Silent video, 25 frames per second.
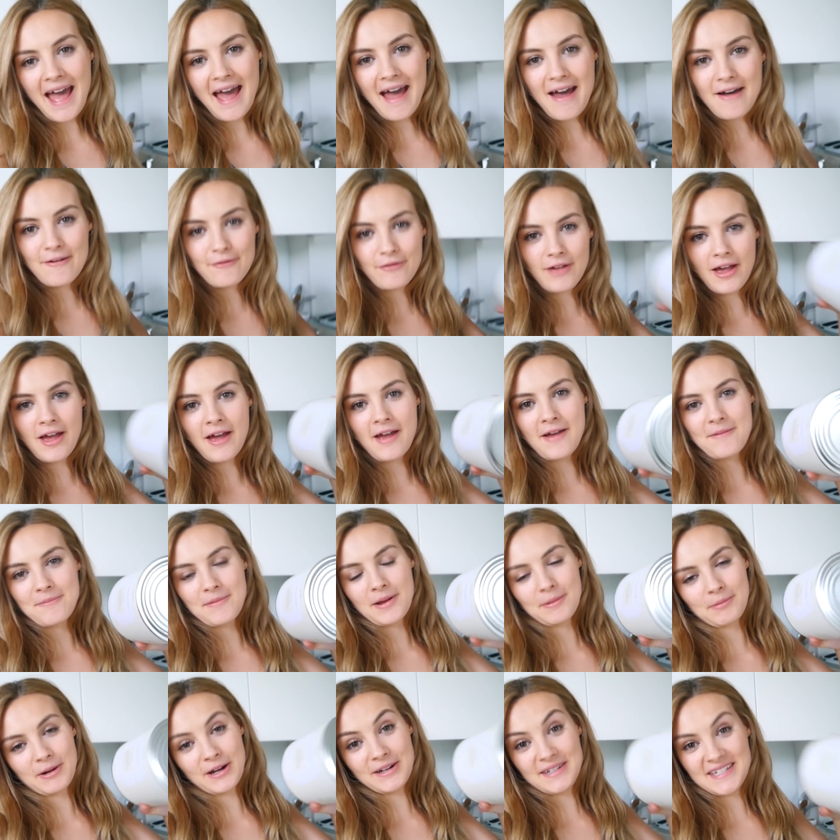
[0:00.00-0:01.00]
have
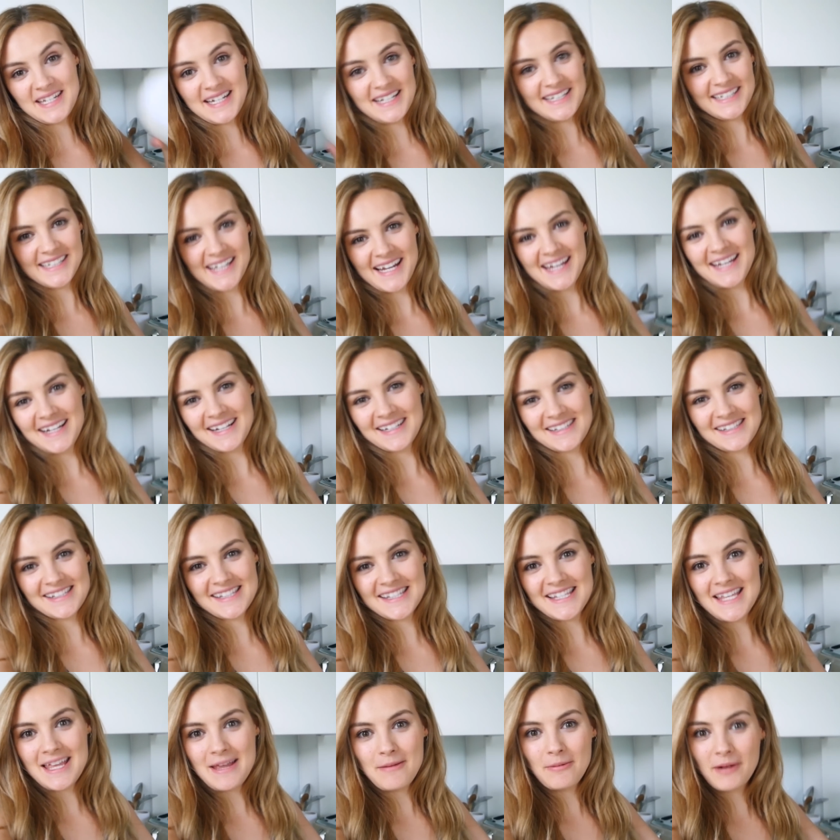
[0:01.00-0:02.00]
a protein shake
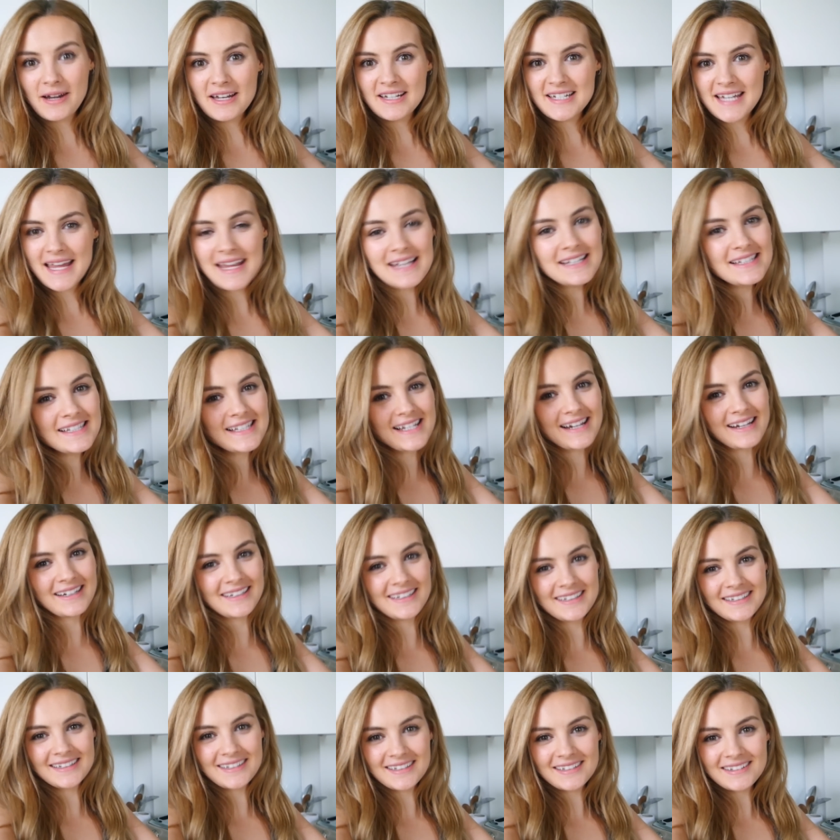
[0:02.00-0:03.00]
and see what it tastes
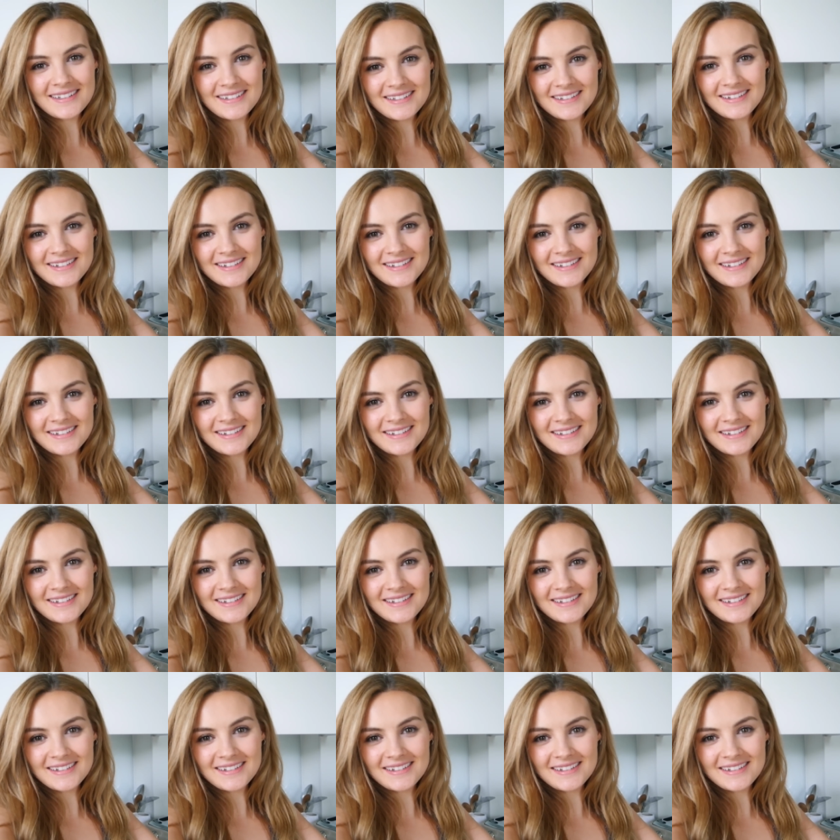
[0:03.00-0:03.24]
like.